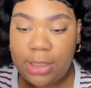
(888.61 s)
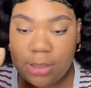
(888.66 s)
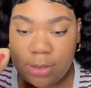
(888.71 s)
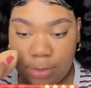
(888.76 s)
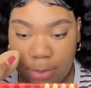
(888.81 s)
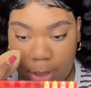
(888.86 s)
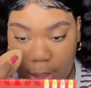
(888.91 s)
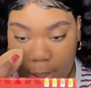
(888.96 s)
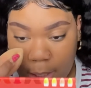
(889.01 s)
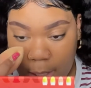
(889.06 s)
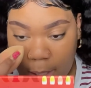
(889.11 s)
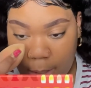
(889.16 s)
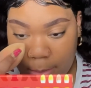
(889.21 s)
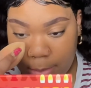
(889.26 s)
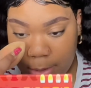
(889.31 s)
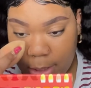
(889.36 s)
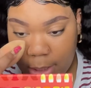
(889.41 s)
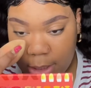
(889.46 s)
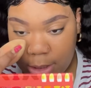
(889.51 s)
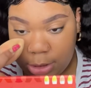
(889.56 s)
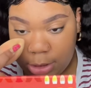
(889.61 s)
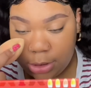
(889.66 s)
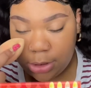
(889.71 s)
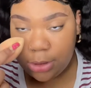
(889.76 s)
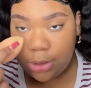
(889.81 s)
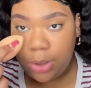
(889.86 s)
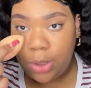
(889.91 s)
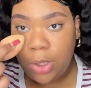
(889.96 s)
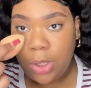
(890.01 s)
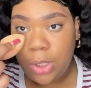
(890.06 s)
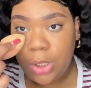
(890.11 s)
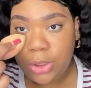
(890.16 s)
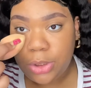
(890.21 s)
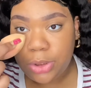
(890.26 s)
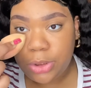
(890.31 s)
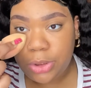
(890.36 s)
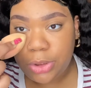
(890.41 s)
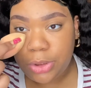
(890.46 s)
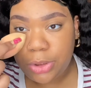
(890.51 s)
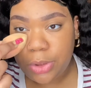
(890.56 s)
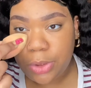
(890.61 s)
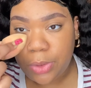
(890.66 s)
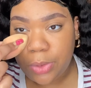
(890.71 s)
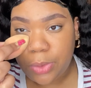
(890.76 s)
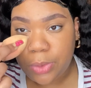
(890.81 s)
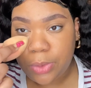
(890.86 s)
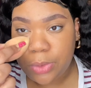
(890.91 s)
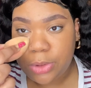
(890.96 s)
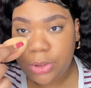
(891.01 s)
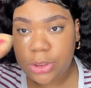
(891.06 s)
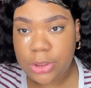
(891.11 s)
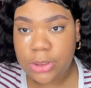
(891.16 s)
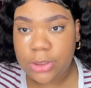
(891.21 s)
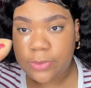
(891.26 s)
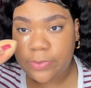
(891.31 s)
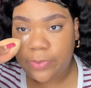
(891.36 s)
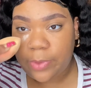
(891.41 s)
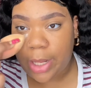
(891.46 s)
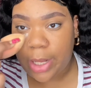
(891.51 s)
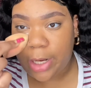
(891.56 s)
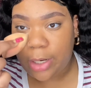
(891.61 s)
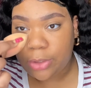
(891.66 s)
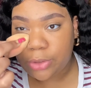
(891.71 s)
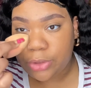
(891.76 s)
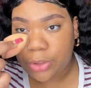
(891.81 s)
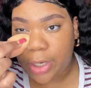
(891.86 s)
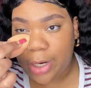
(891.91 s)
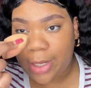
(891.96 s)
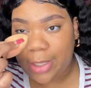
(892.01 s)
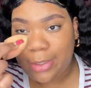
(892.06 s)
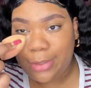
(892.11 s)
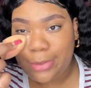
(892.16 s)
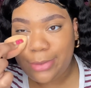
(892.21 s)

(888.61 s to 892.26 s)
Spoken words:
to being combination to just flat out dry.